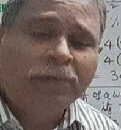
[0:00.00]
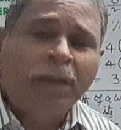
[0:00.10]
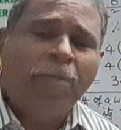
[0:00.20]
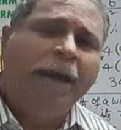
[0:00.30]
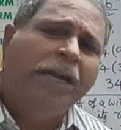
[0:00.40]

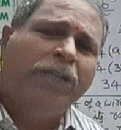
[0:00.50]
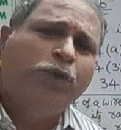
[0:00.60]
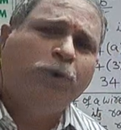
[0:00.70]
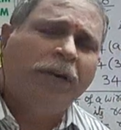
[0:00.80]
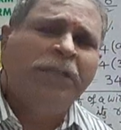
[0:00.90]
My dear
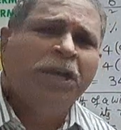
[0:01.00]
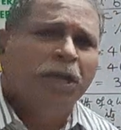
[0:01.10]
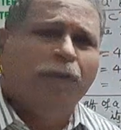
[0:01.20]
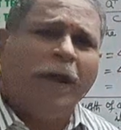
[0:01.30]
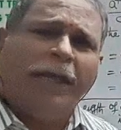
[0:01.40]
students,
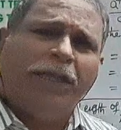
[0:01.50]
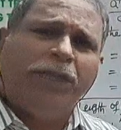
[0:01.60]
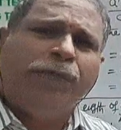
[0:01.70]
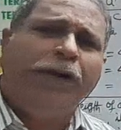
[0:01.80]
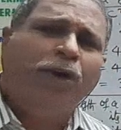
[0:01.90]
if you like
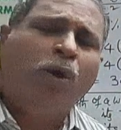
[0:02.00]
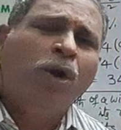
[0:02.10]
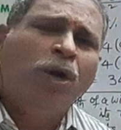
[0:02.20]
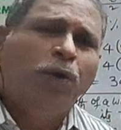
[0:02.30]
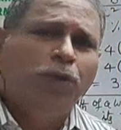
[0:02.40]
this video,
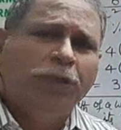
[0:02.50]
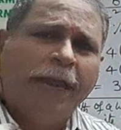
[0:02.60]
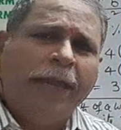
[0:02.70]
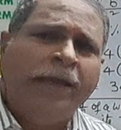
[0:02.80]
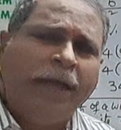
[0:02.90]
you
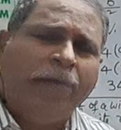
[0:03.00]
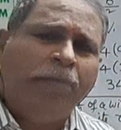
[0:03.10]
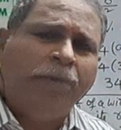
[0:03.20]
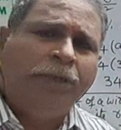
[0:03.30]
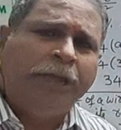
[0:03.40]

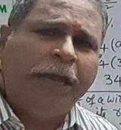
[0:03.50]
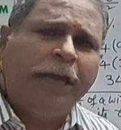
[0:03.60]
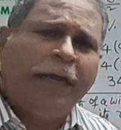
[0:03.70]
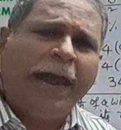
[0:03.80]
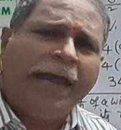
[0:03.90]

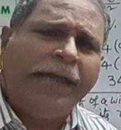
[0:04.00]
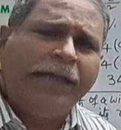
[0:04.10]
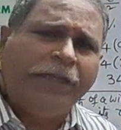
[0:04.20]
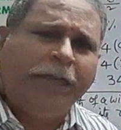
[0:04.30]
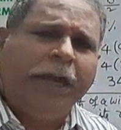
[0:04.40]
share, like,
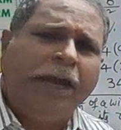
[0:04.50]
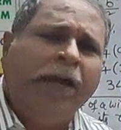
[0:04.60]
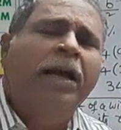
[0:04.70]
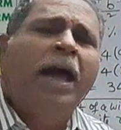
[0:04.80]
share,